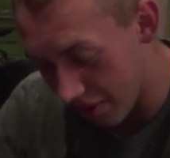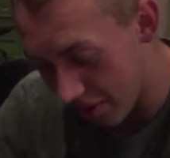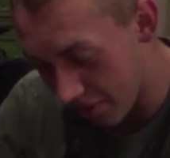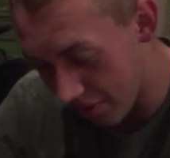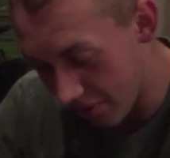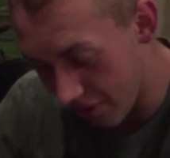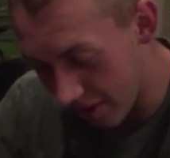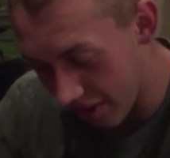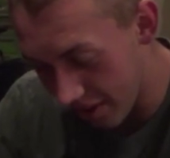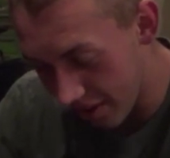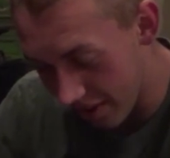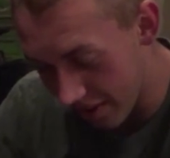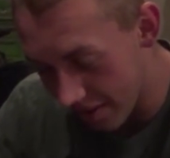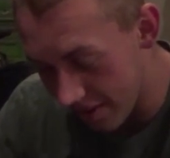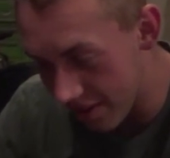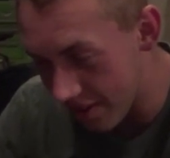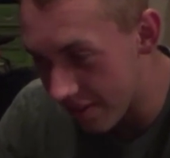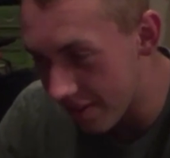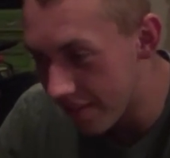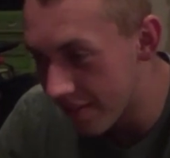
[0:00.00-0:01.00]
Ronnie both got
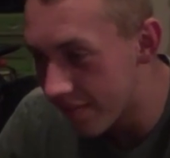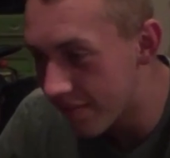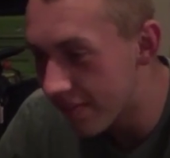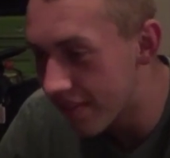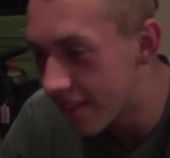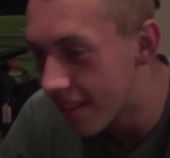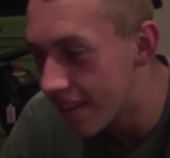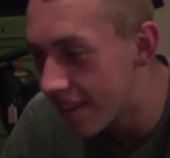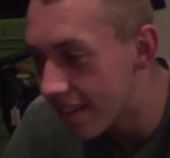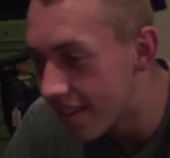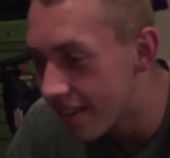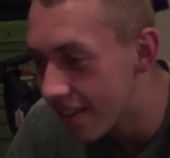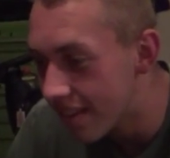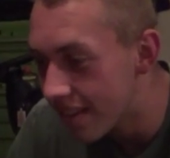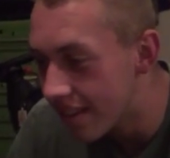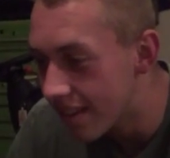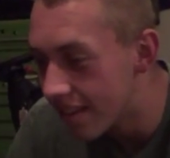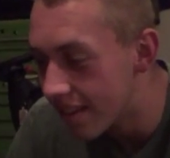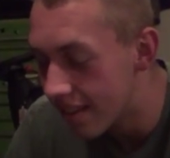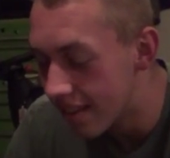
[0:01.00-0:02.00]
tutti frutti. Mine just
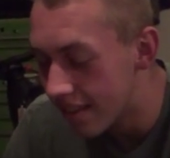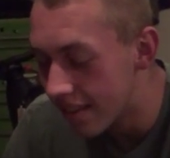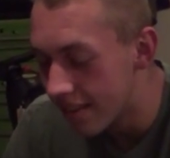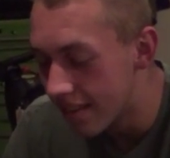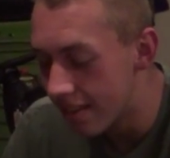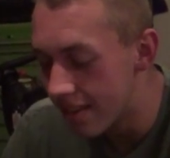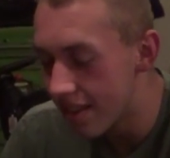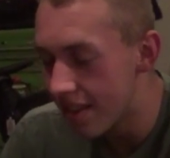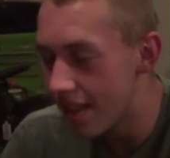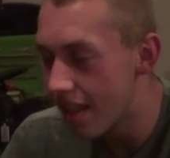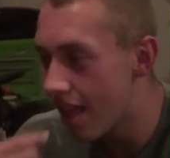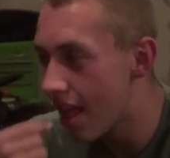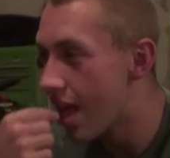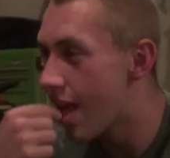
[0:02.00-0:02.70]
didn't have any flavor.